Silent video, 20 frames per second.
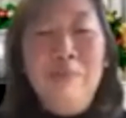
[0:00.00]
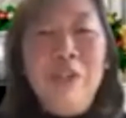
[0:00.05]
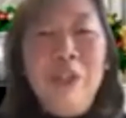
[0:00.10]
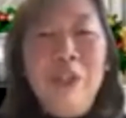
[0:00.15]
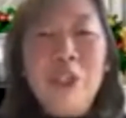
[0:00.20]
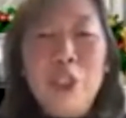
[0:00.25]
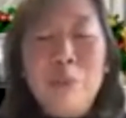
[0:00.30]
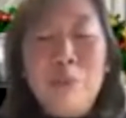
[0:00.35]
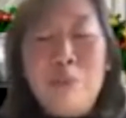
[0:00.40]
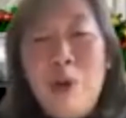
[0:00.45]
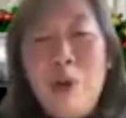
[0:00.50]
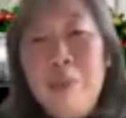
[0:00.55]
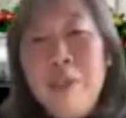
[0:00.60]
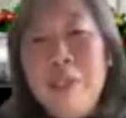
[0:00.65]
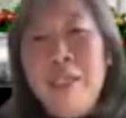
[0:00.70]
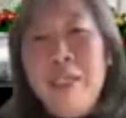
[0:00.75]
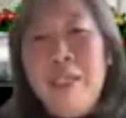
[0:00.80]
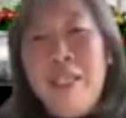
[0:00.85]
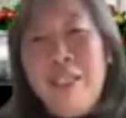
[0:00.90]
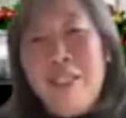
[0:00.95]
features
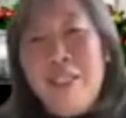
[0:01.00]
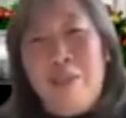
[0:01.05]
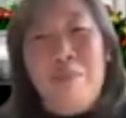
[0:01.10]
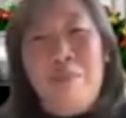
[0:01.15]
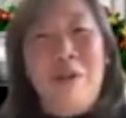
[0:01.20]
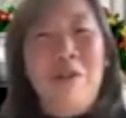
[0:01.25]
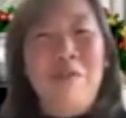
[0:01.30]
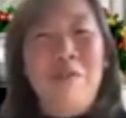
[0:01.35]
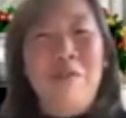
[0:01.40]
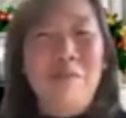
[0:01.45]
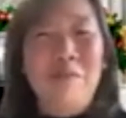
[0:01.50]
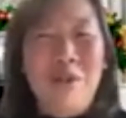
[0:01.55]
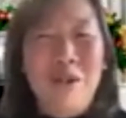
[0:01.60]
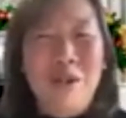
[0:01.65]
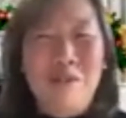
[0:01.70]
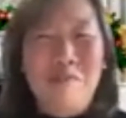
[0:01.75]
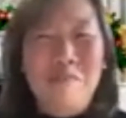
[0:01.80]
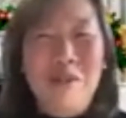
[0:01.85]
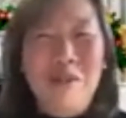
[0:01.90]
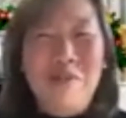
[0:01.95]
prominently is Mary the
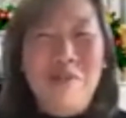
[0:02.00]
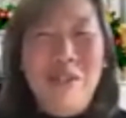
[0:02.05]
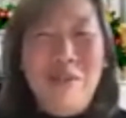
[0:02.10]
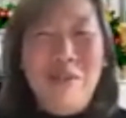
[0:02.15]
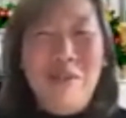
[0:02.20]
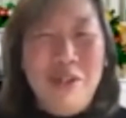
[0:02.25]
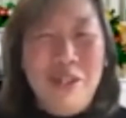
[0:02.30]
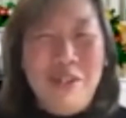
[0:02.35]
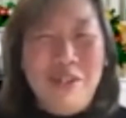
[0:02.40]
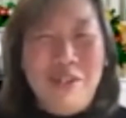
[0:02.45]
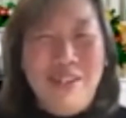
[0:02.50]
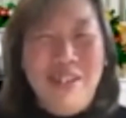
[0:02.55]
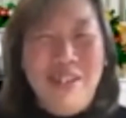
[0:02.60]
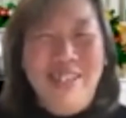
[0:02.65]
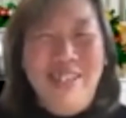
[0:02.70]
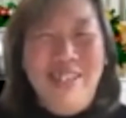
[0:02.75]
mother,